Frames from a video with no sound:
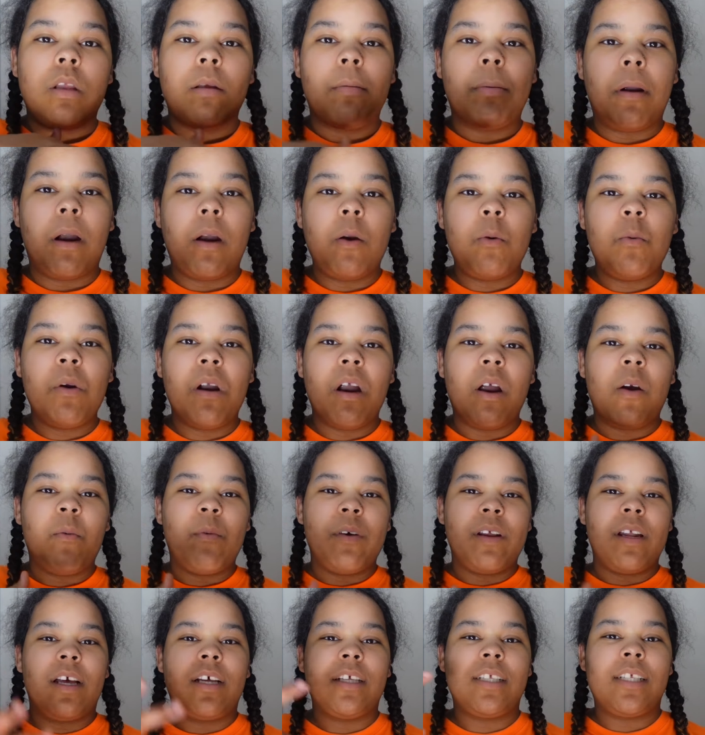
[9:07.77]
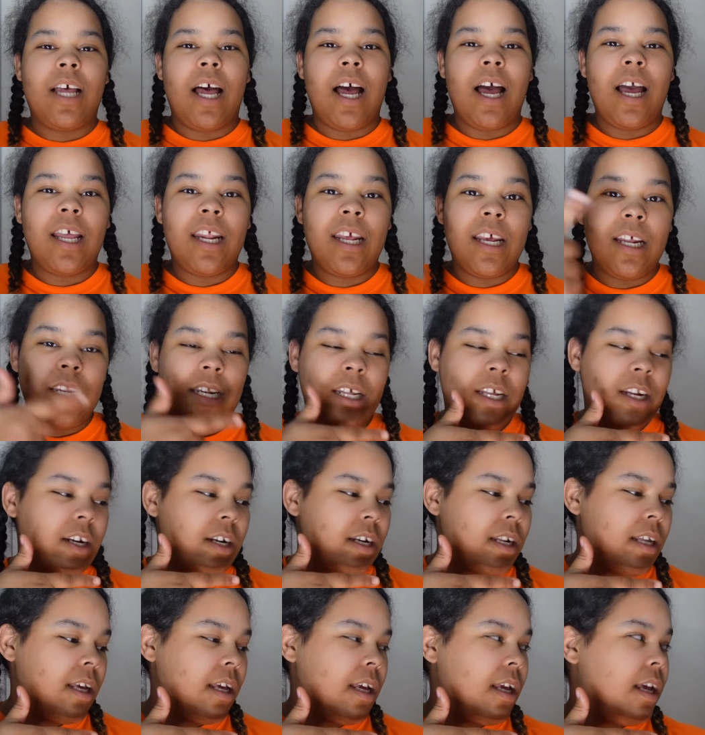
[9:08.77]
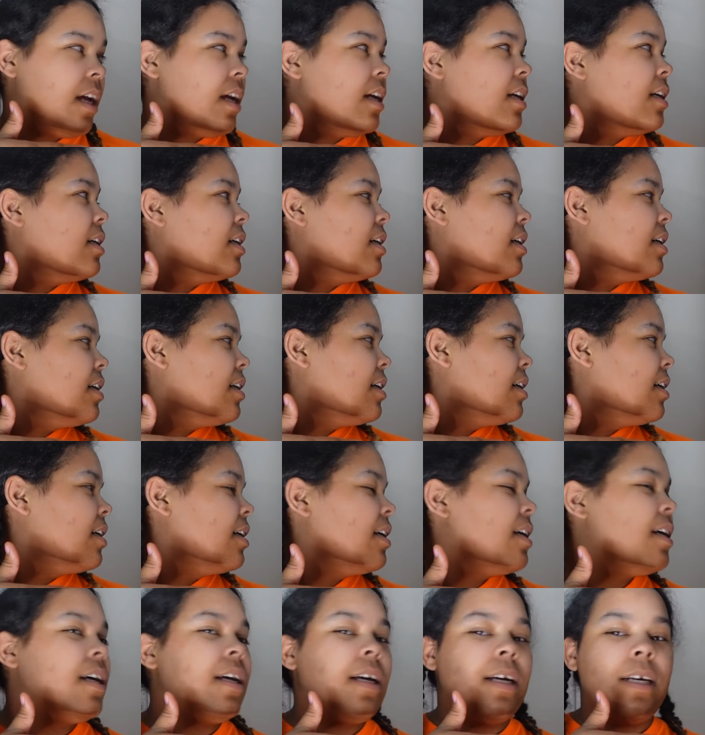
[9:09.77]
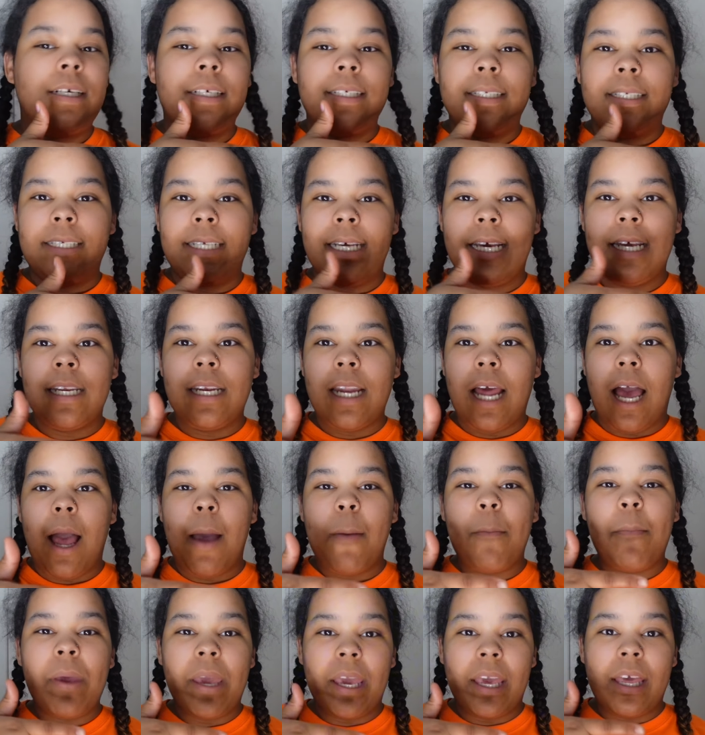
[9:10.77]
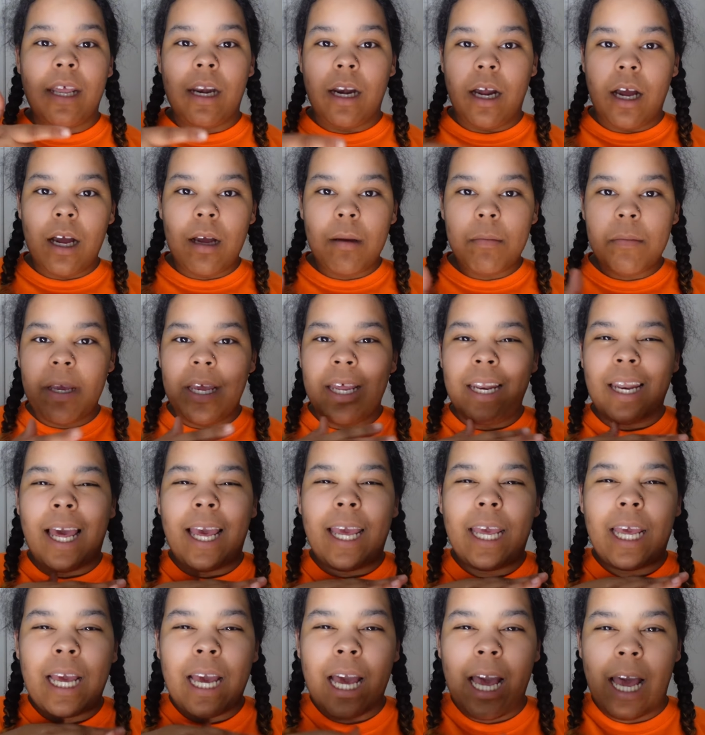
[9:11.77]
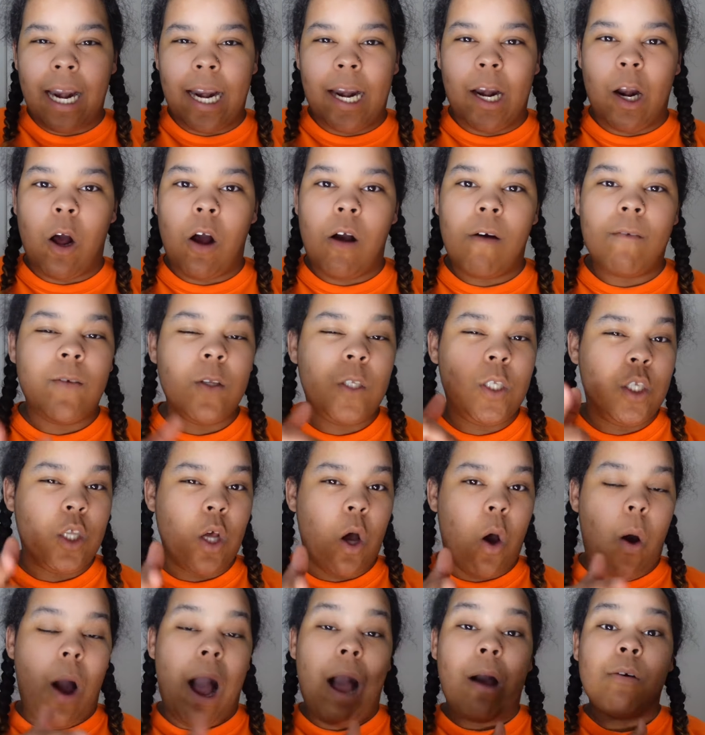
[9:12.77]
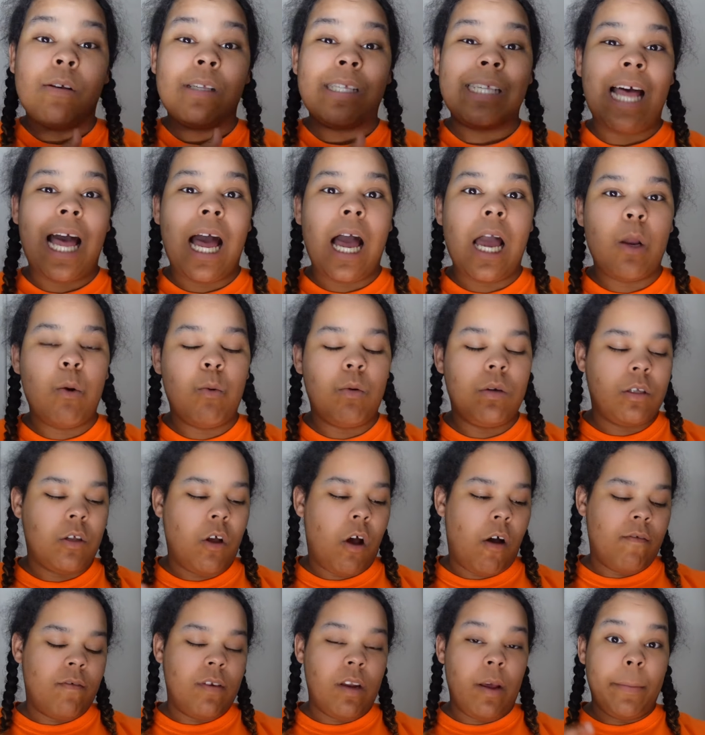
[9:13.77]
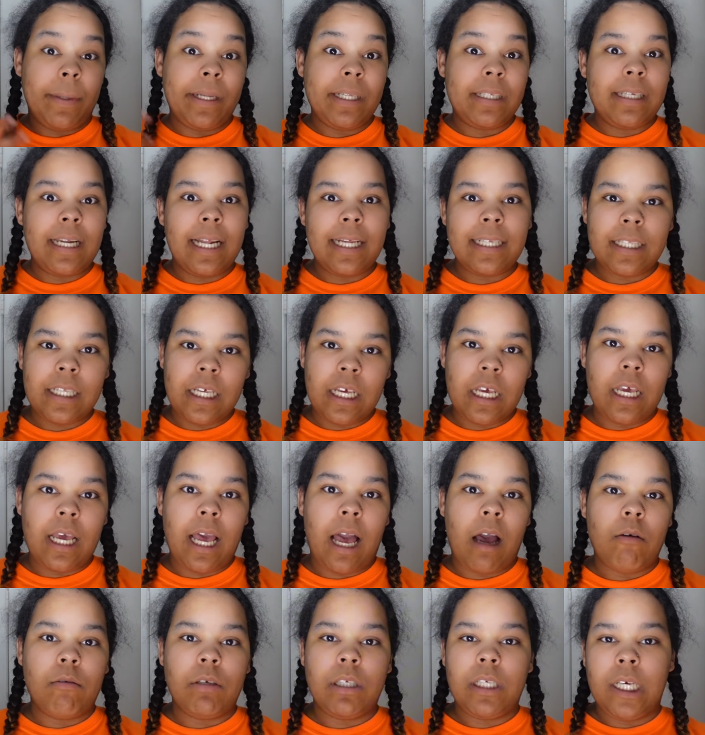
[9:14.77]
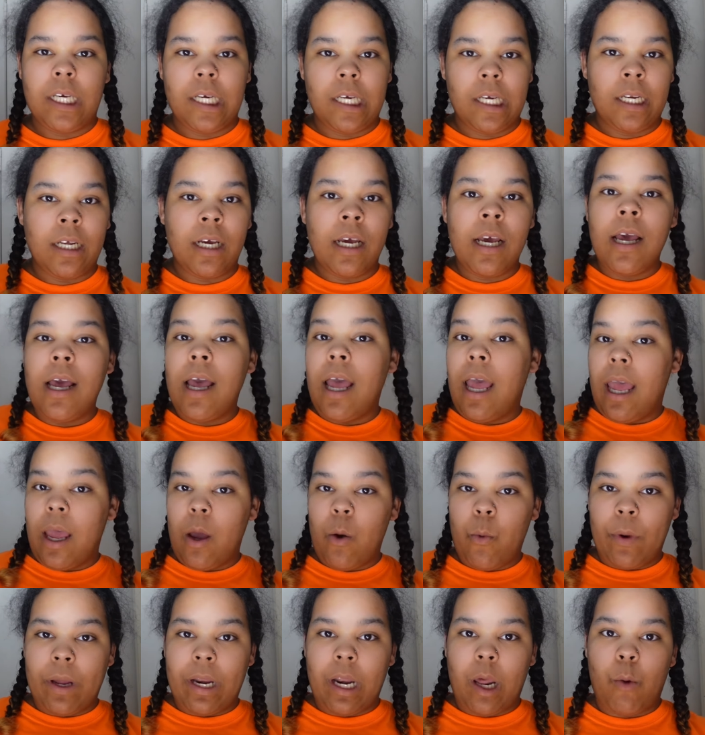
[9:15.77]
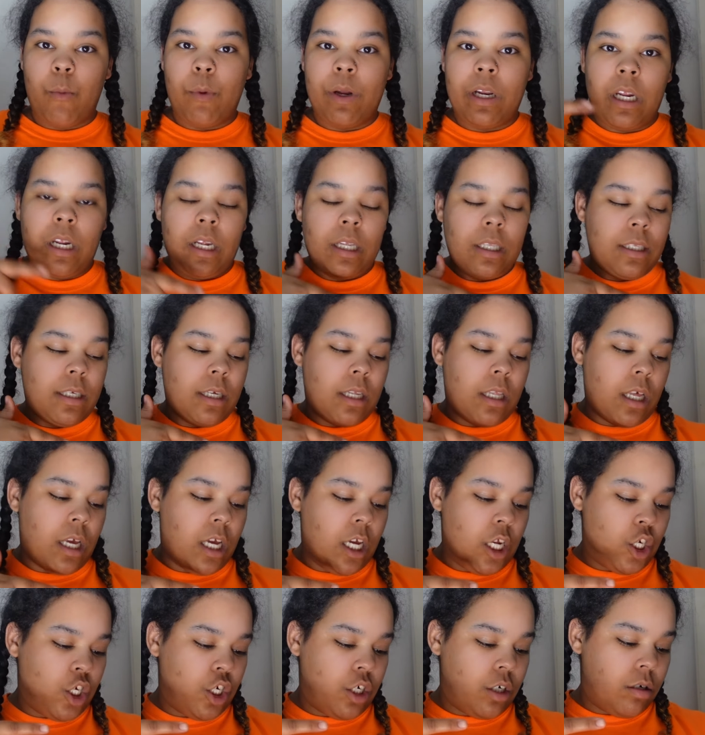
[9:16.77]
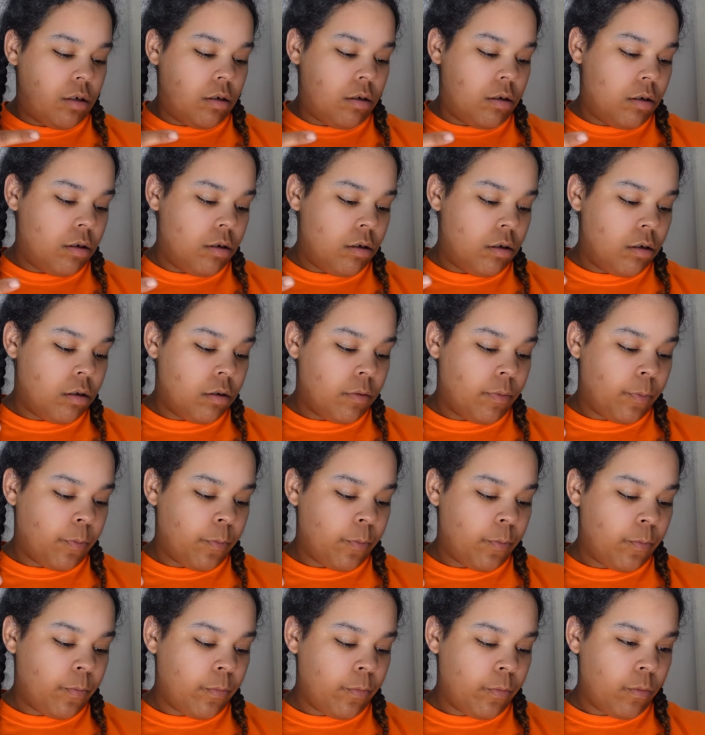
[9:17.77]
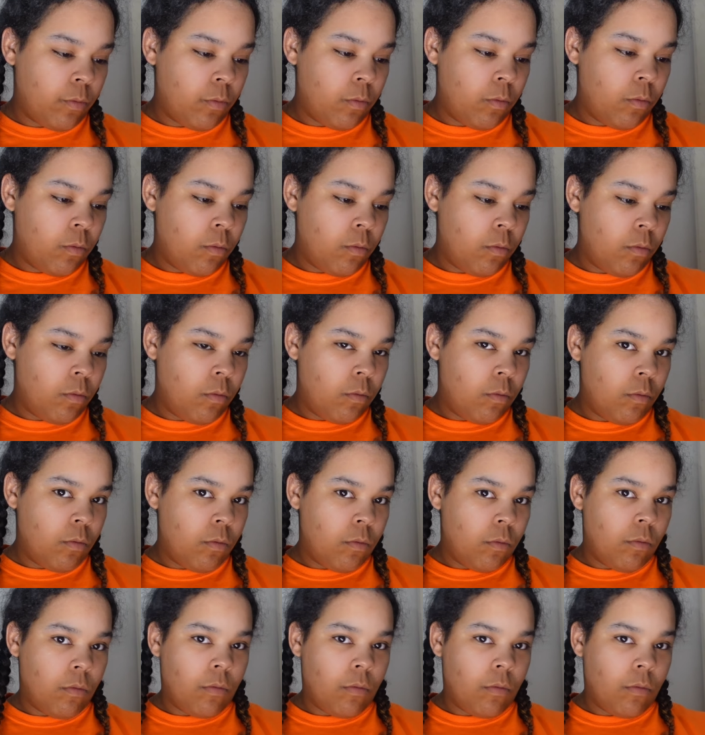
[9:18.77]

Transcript: the part where I went outside, it literally did not pick it up. It like cut it off. So outside was off limits. Let's see how it did when I went into the kitchen. I'm in the kitchen.